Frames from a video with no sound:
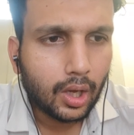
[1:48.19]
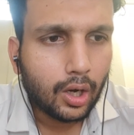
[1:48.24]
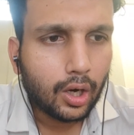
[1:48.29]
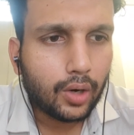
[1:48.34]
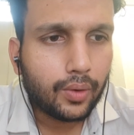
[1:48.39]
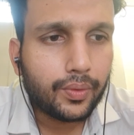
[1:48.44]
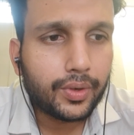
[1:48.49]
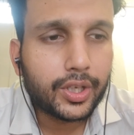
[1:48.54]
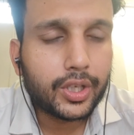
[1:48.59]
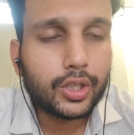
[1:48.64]

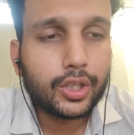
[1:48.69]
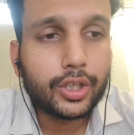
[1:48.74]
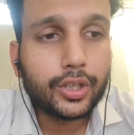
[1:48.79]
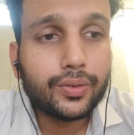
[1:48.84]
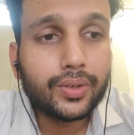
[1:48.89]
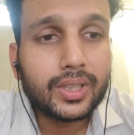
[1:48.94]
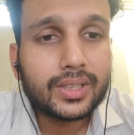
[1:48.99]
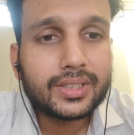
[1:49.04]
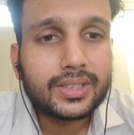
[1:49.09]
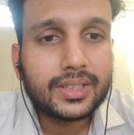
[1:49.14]
over
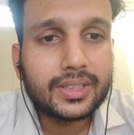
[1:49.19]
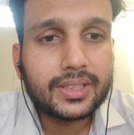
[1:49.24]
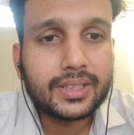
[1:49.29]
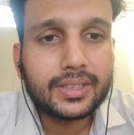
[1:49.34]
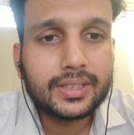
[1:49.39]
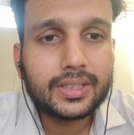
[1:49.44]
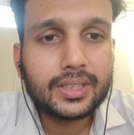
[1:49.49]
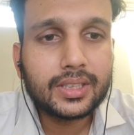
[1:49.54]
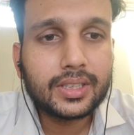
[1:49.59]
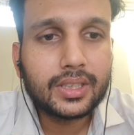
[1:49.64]

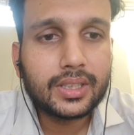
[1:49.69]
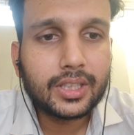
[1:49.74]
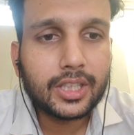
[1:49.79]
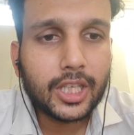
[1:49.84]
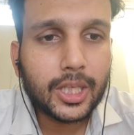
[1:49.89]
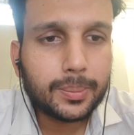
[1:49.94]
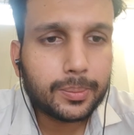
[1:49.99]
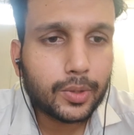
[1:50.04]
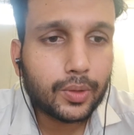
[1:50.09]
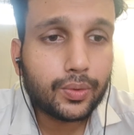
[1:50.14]
universities in the
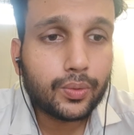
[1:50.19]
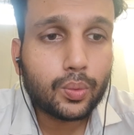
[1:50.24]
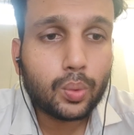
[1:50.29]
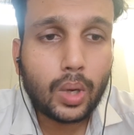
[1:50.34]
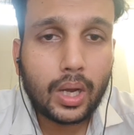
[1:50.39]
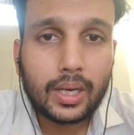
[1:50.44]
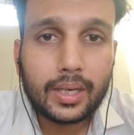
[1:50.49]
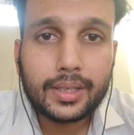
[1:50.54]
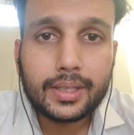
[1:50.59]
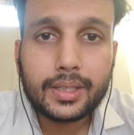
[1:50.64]
name of
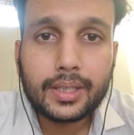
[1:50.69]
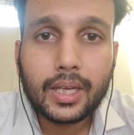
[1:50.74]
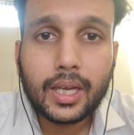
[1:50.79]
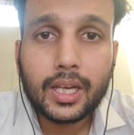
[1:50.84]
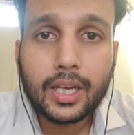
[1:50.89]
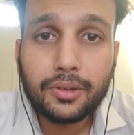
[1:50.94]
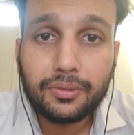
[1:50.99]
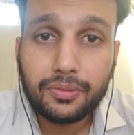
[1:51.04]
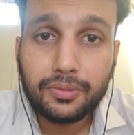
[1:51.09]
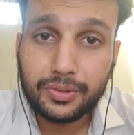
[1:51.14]
quality
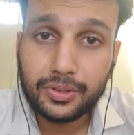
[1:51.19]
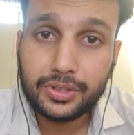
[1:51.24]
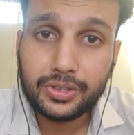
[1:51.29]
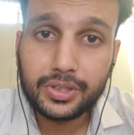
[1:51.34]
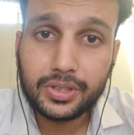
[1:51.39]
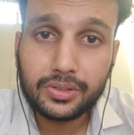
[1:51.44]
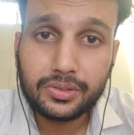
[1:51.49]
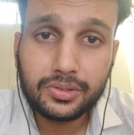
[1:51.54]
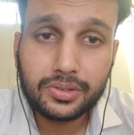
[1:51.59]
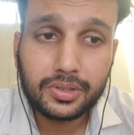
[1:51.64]
and
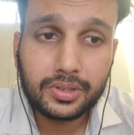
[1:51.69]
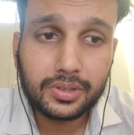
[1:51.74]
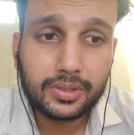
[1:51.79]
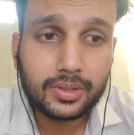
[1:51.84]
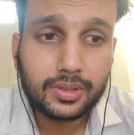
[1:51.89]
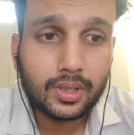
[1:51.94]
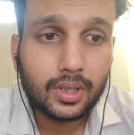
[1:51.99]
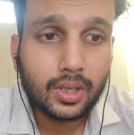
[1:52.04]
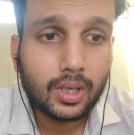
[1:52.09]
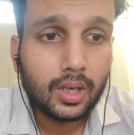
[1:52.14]
efficiencies,